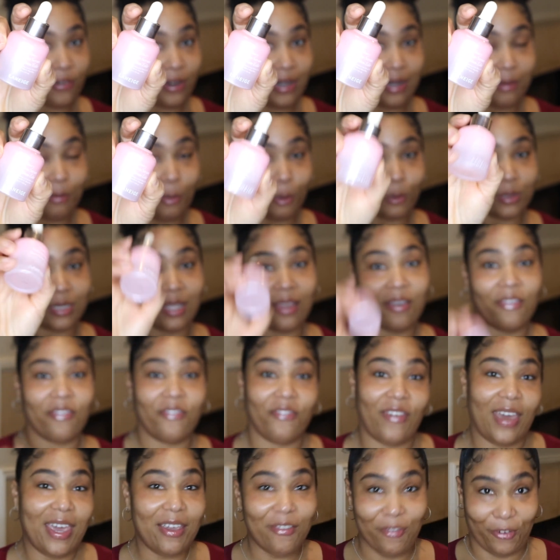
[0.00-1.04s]
most
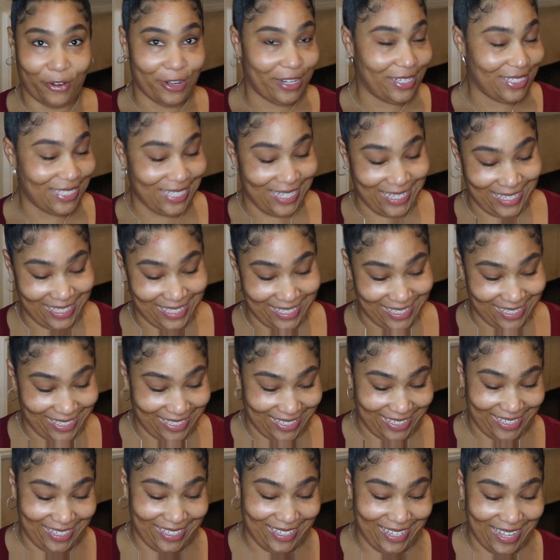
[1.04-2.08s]
favorite
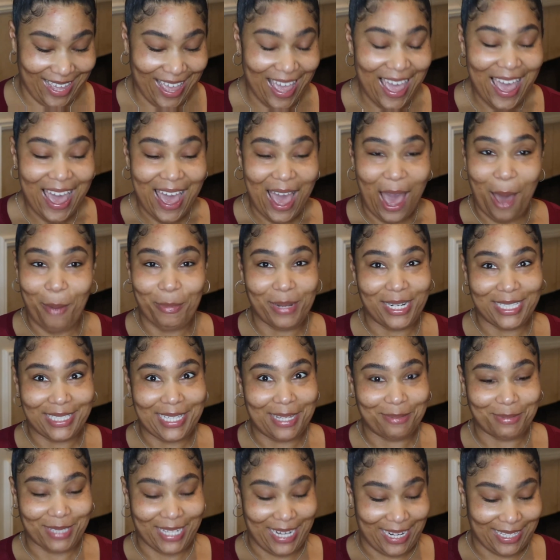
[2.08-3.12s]
how many
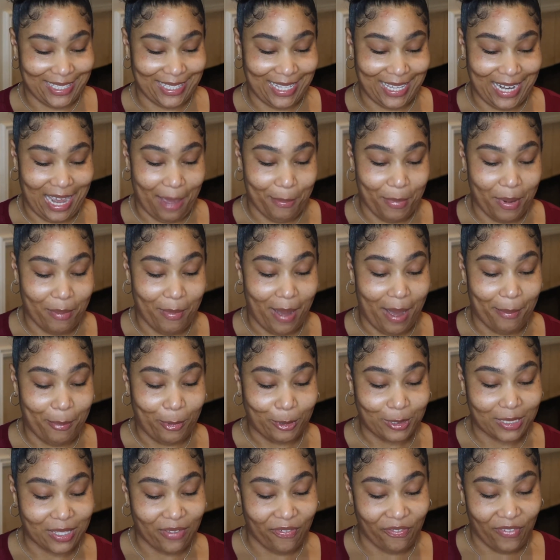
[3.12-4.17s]
times can I say that, but my
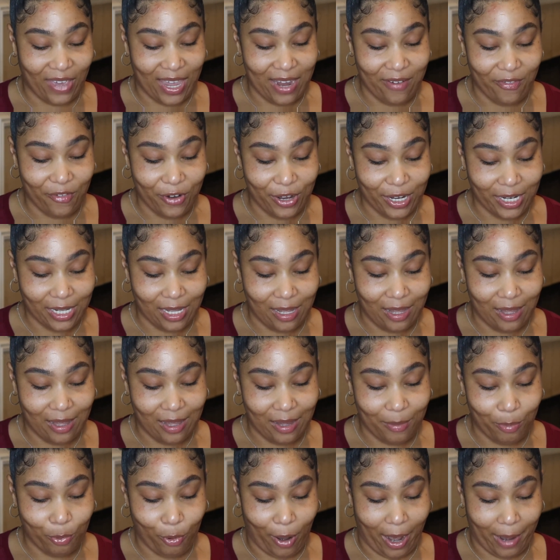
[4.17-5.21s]
most favorite
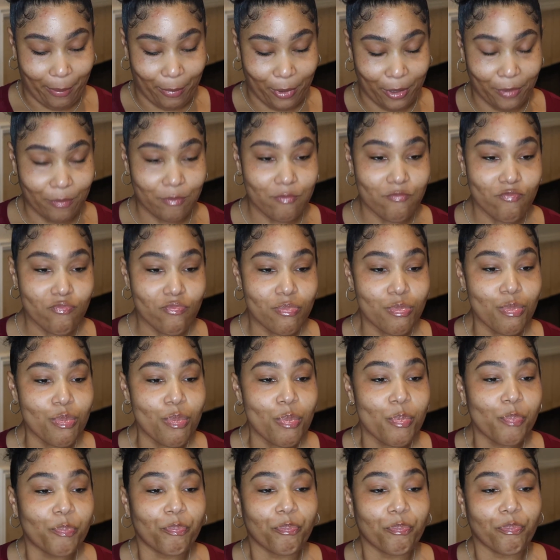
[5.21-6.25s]
primer.
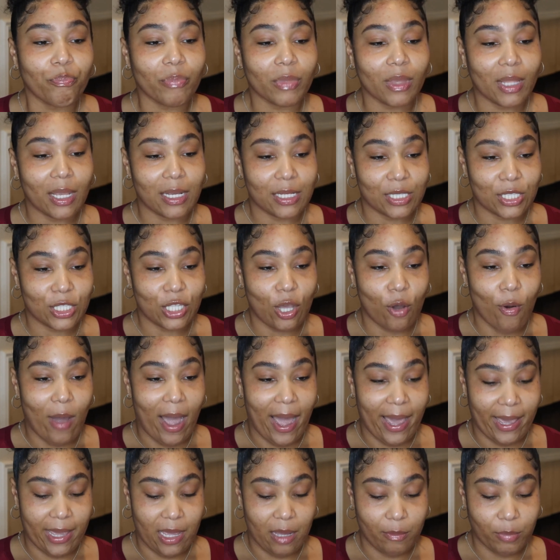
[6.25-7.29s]
So
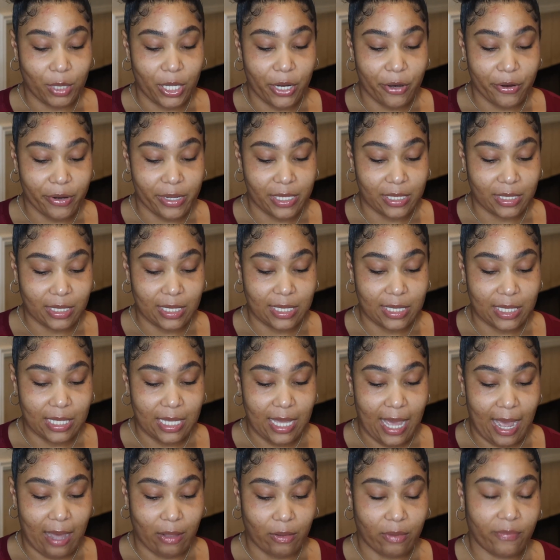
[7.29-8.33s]
I am curious to
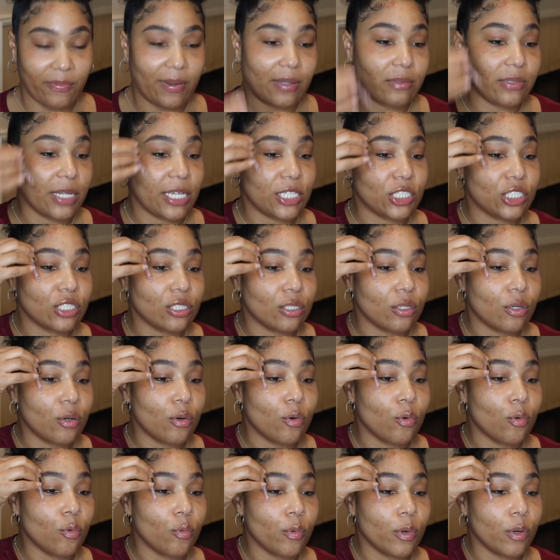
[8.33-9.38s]
see how the foundation
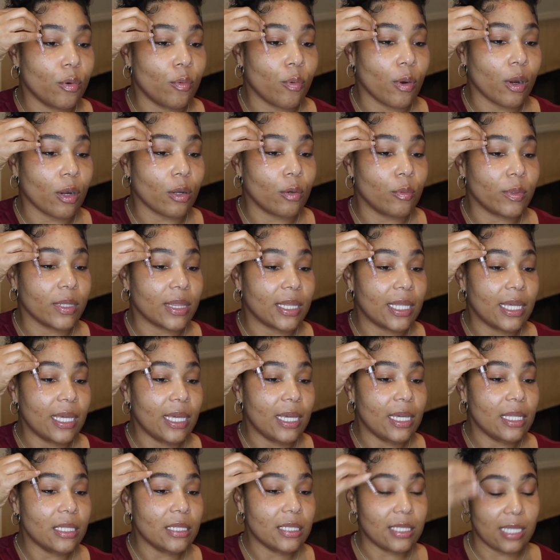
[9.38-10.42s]
will work with
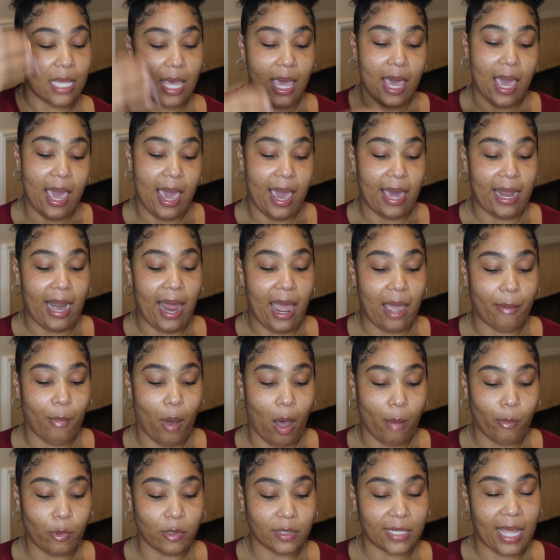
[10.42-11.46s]
it, and I am
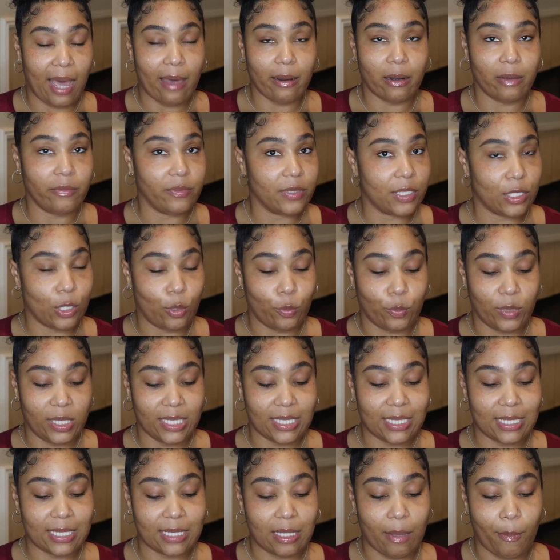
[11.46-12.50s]
almost out of it, so
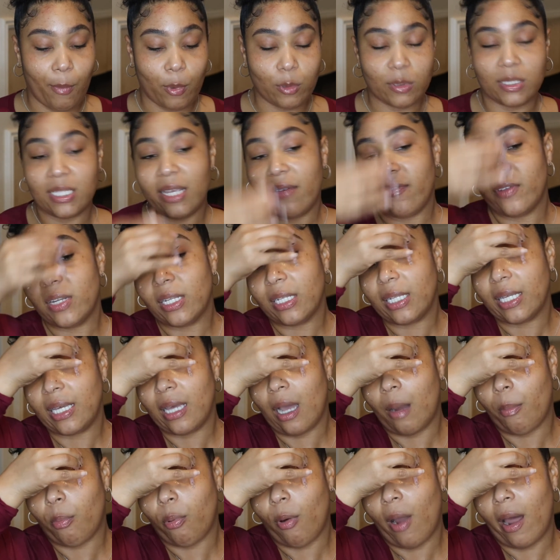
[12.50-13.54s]
this is most definitely
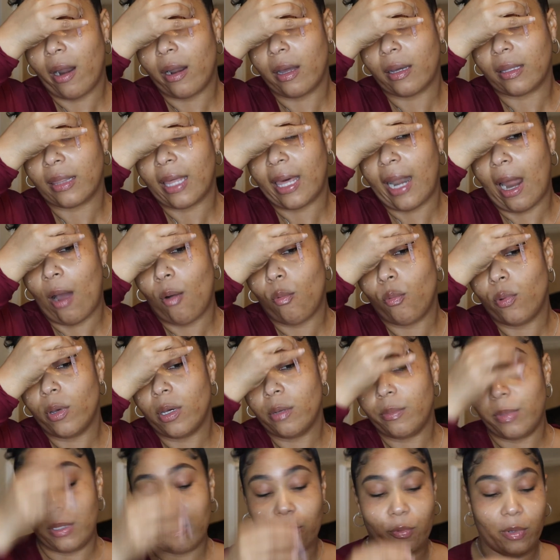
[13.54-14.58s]
a product that I will
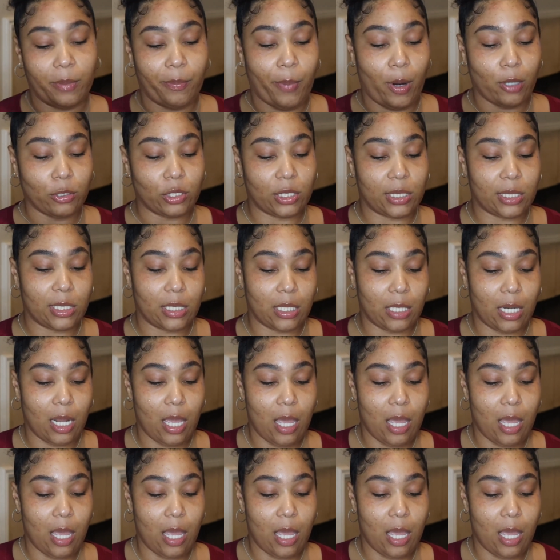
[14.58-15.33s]
be repurchasing.